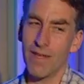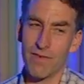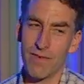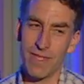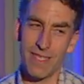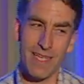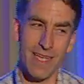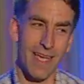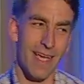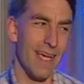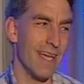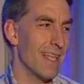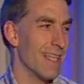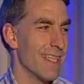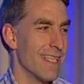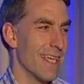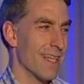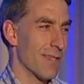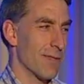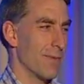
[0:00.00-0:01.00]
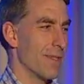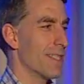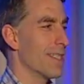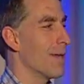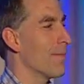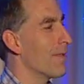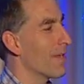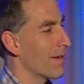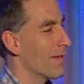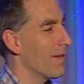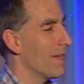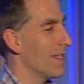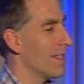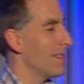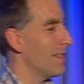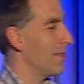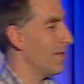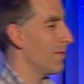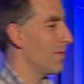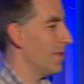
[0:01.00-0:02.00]
every day that tells me something fun to
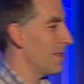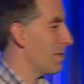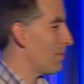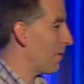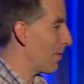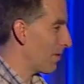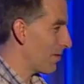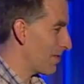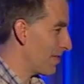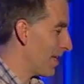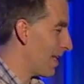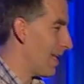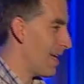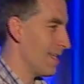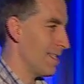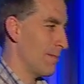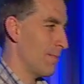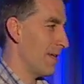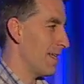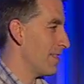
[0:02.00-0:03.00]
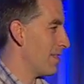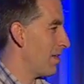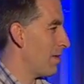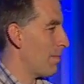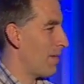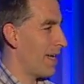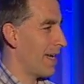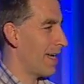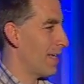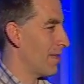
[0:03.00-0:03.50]
do that's personalized based on my